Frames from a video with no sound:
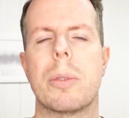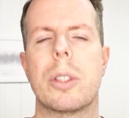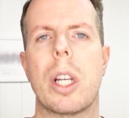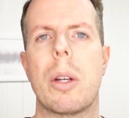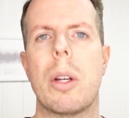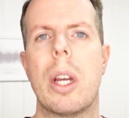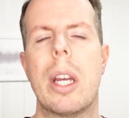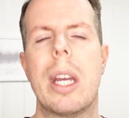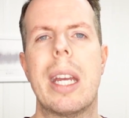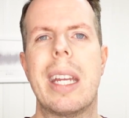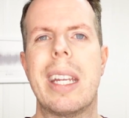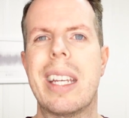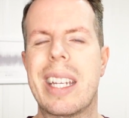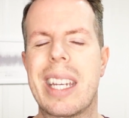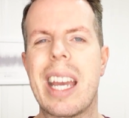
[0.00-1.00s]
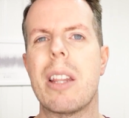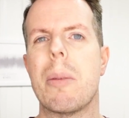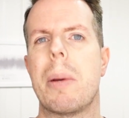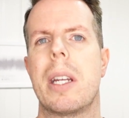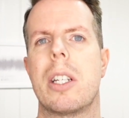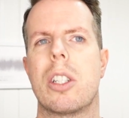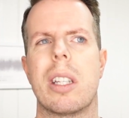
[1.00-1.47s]
So you get the
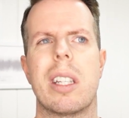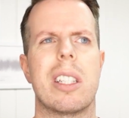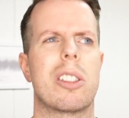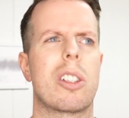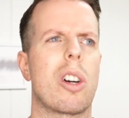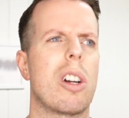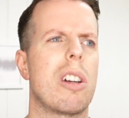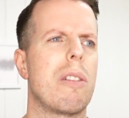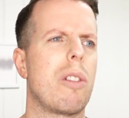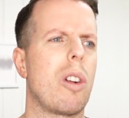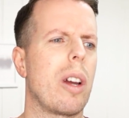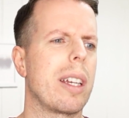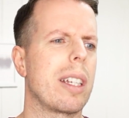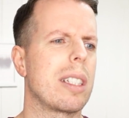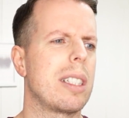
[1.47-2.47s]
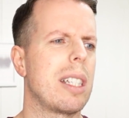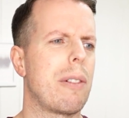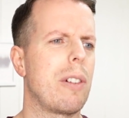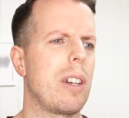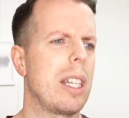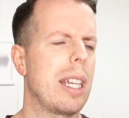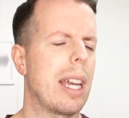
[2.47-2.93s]
picture. There's kind of like
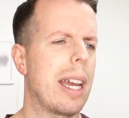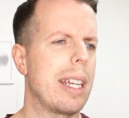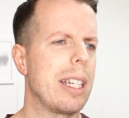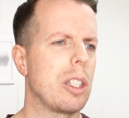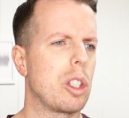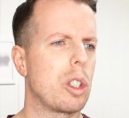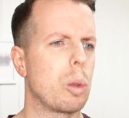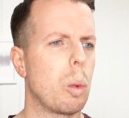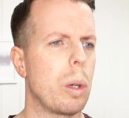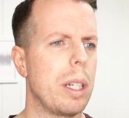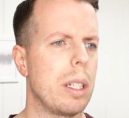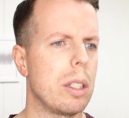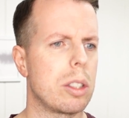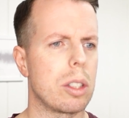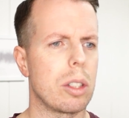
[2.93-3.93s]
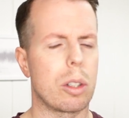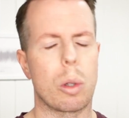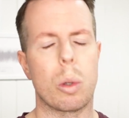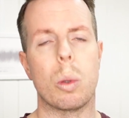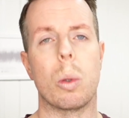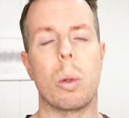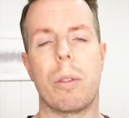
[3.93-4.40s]
definitely a sweet
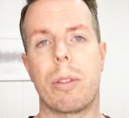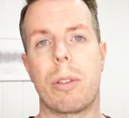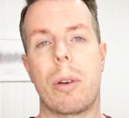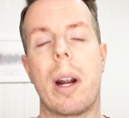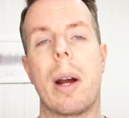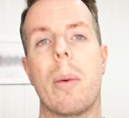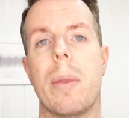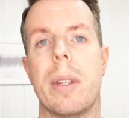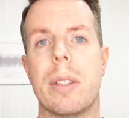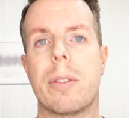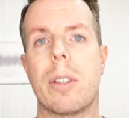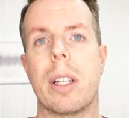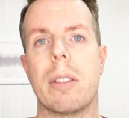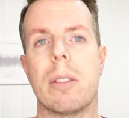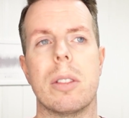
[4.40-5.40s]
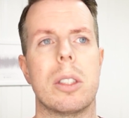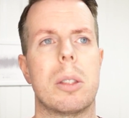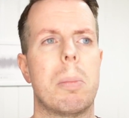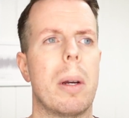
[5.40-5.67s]
accord throughout this fragrance.